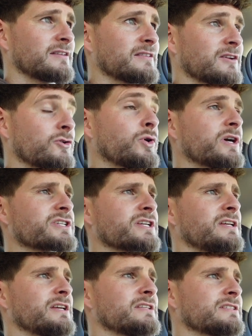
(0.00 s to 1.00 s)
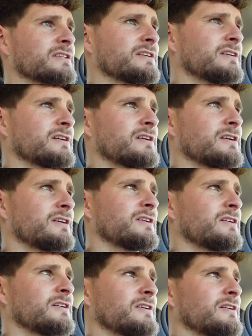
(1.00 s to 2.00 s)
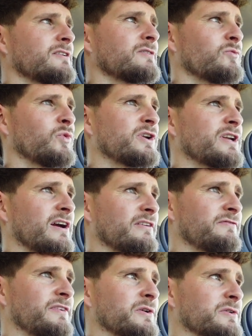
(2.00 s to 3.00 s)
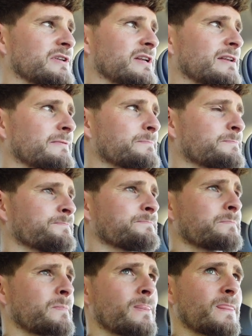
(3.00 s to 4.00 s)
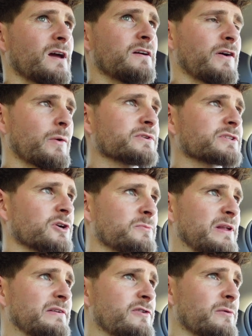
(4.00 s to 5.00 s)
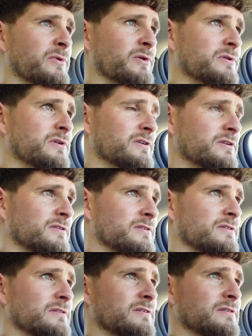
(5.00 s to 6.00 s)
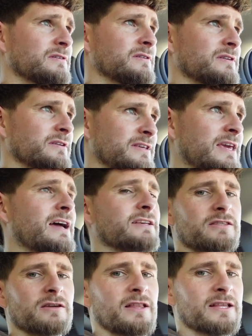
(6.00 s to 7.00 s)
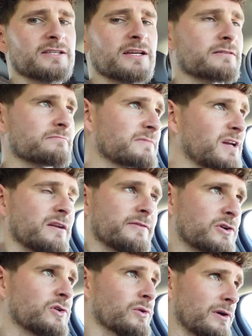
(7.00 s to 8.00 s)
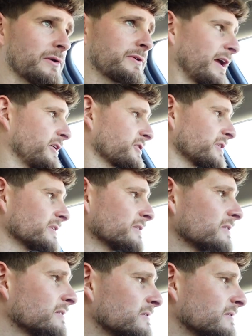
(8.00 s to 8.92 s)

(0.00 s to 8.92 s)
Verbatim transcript: the question is, would I feel, if I want to go and play football, yes, that's a kind of a cool location.